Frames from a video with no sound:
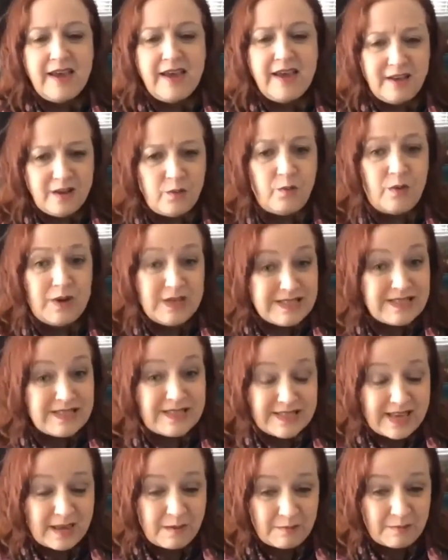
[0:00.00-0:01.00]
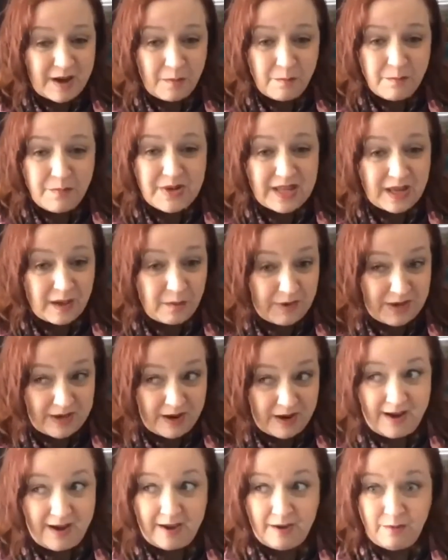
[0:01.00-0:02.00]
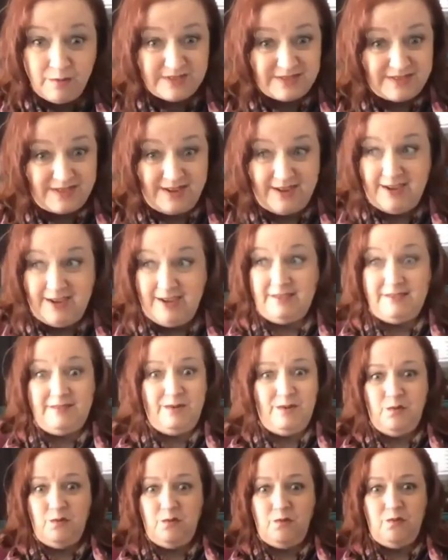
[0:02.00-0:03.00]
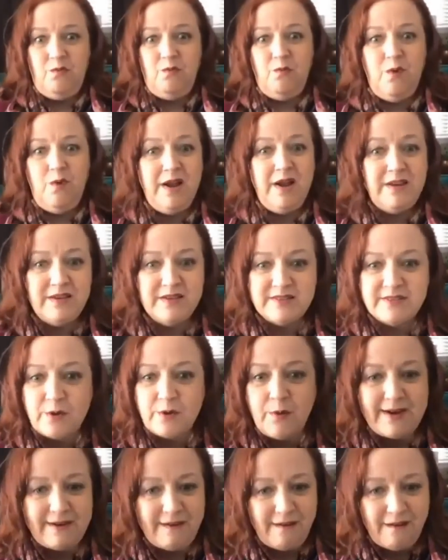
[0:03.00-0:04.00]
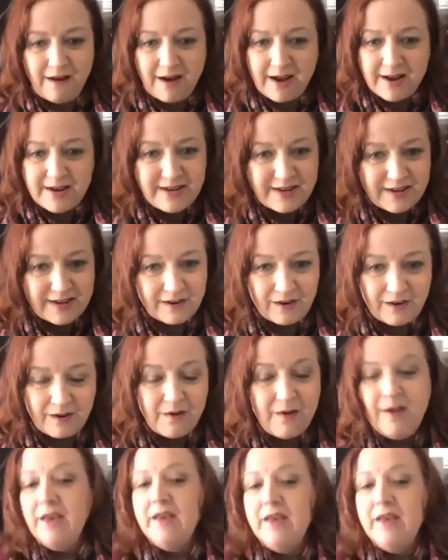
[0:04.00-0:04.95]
And it was the same company, but I was like, what is going on here?